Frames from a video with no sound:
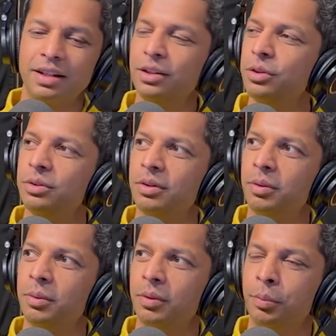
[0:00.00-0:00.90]
tell you,
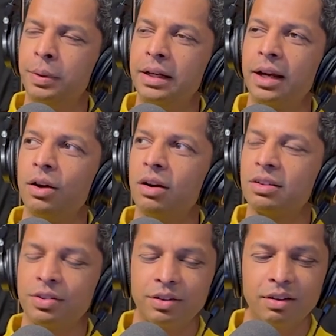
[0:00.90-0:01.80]
we
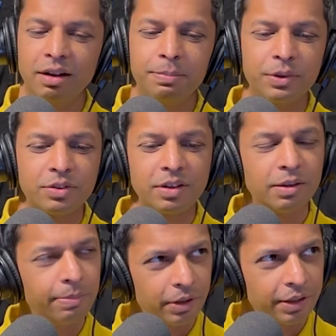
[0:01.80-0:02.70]
cannot abuse on
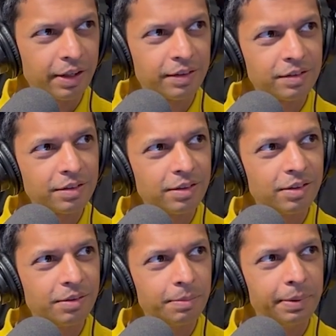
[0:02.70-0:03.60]
the podcast
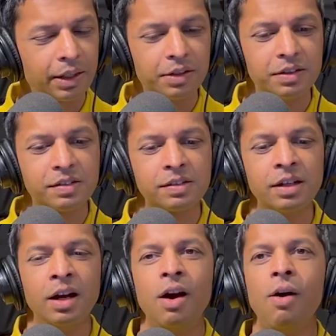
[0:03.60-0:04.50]
because
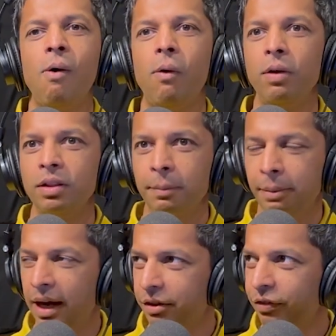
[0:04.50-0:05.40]
all the
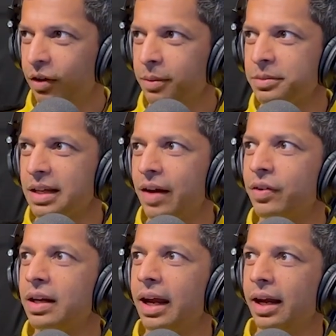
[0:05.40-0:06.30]
platforms have
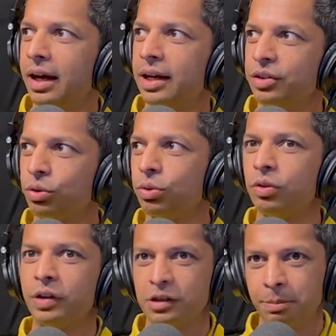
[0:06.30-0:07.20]
an AI tool
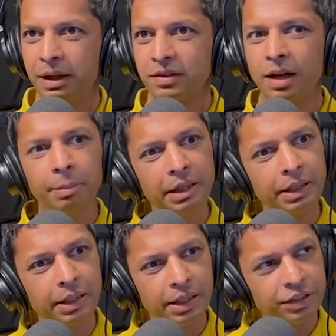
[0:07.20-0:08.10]
which picks up and
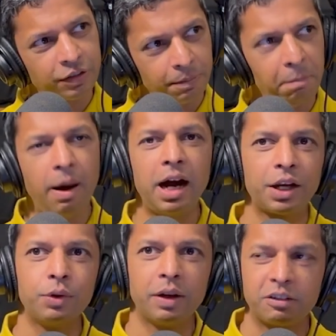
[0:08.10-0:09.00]
then they just
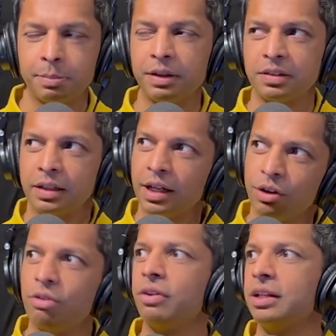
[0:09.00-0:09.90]
mark you explicit and
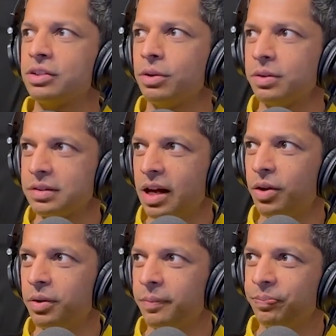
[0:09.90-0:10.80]
your reach goes
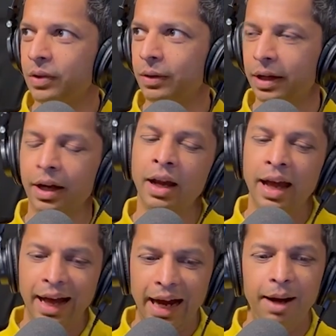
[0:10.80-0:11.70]
down. Okay.
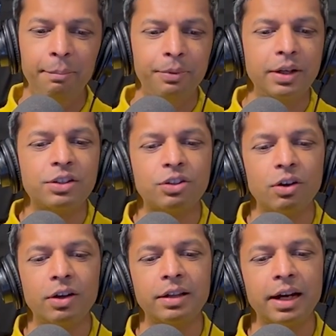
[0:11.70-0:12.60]
I'm pretty
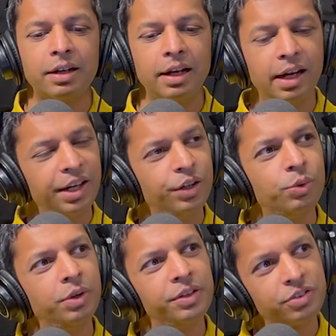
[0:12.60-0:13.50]
sure that AI
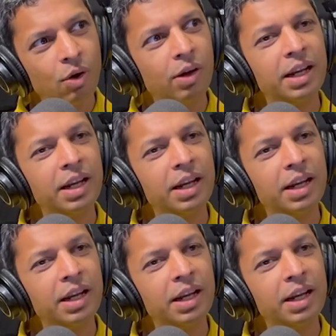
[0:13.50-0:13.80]
tool is called